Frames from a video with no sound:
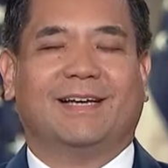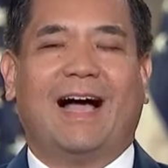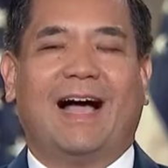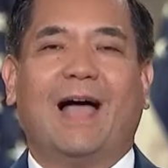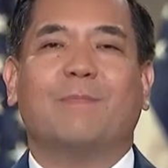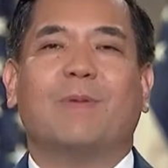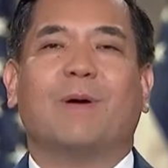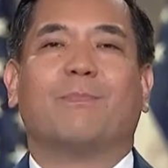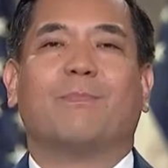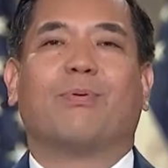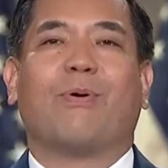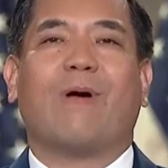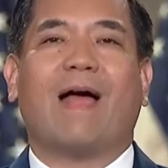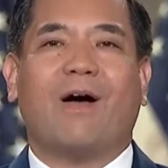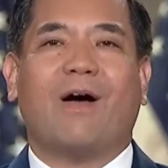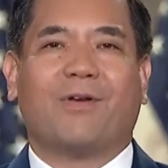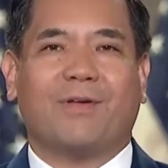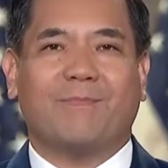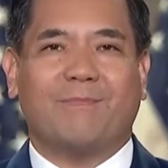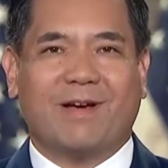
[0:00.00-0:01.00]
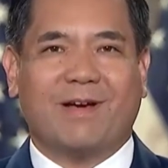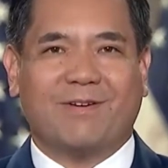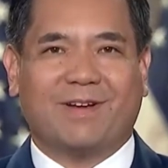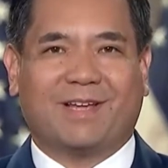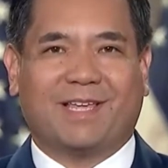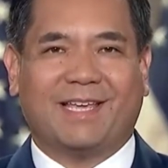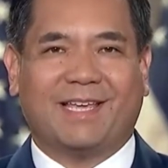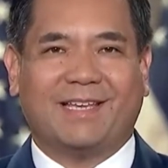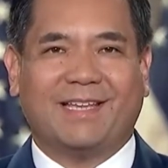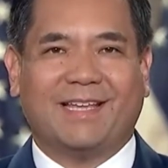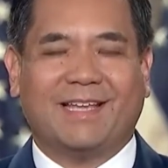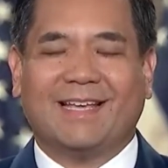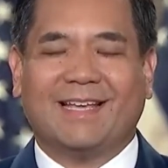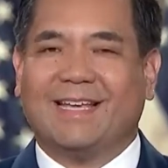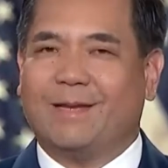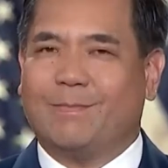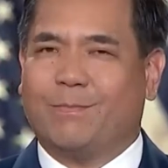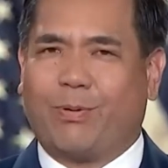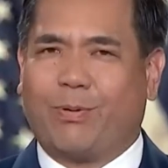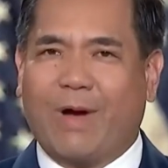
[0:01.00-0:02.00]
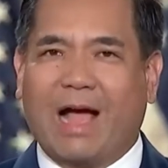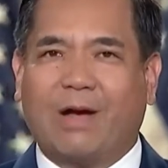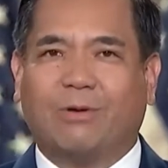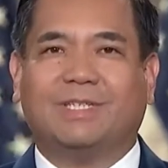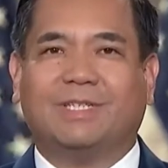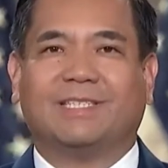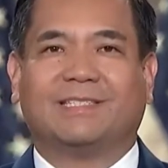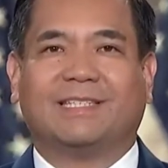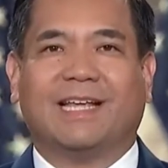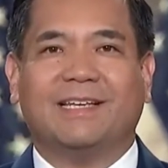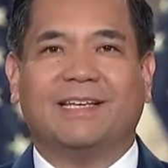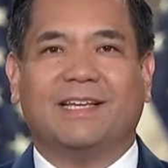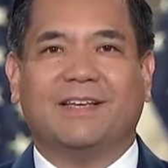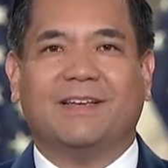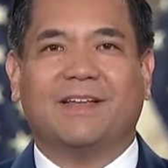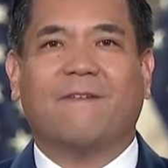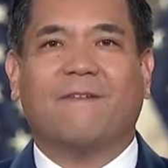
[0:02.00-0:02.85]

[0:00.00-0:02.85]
I'm a proud American and proud descendant